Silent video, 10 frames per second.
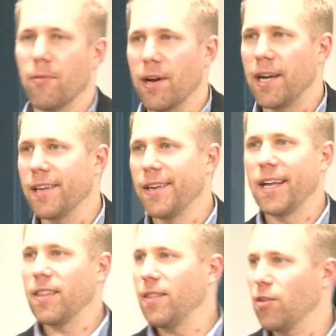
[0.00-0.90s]
right? And
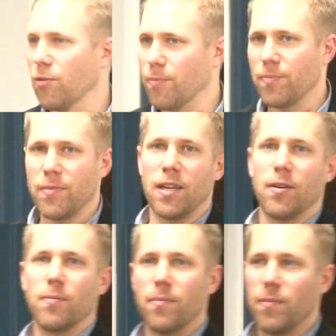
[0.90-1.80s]
not that these are, you
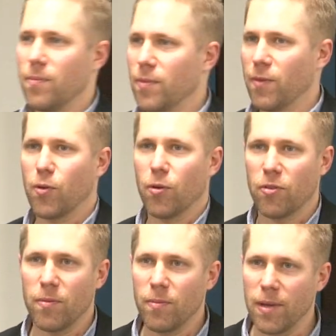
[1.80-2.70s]
know, of
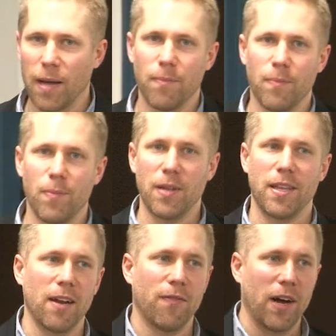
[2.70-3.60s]
course, not
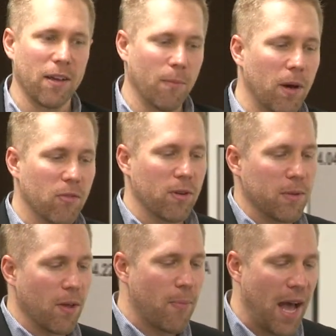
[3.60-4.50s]
identifying a Muslim
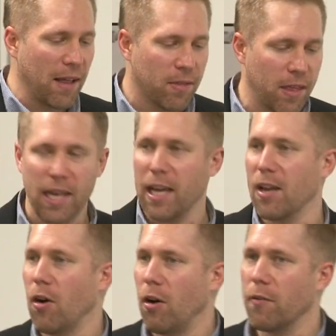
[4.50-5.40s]
is a bad thing at
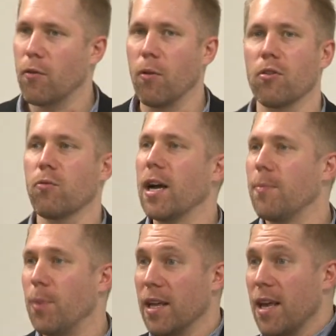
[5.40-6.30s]
all, of course, right?
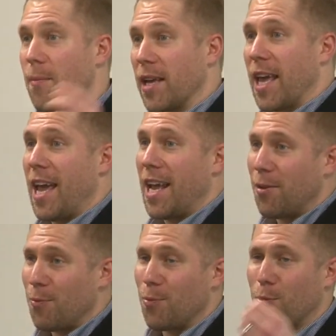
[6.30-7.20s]
But
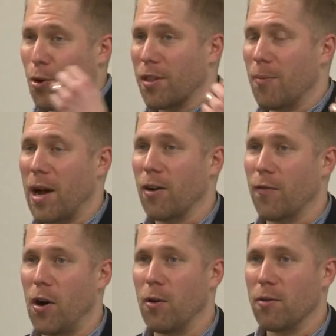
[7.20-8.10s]
McCain took the
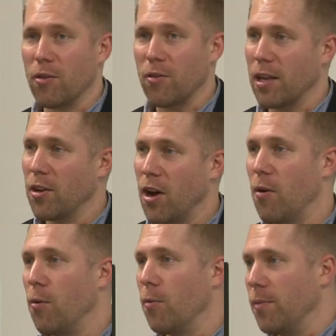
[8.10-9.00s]
microphone. was just like,
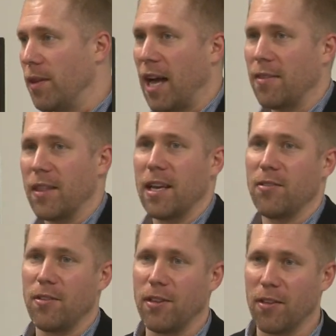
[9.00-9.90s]
no, not this.
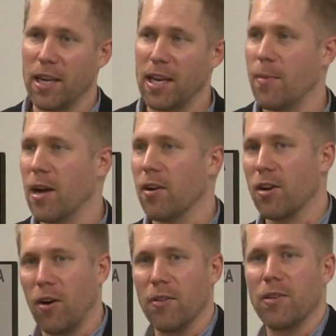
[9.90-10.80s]
He doesn't hate America
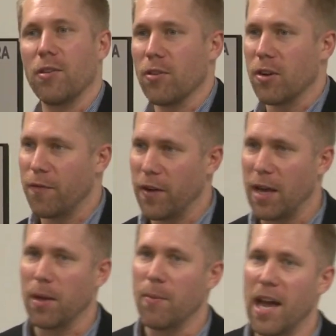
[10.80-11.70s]
and all this. He's a good
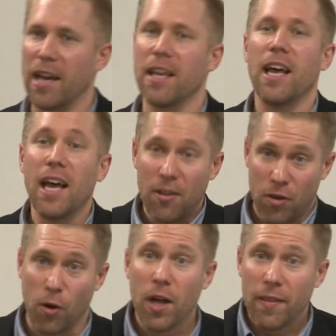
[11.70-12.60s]
family man.
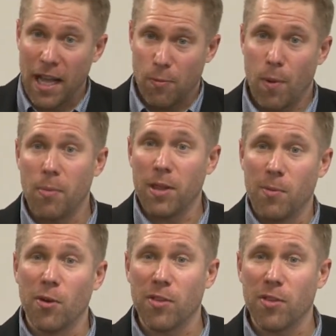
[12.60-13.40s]
So that's probably the most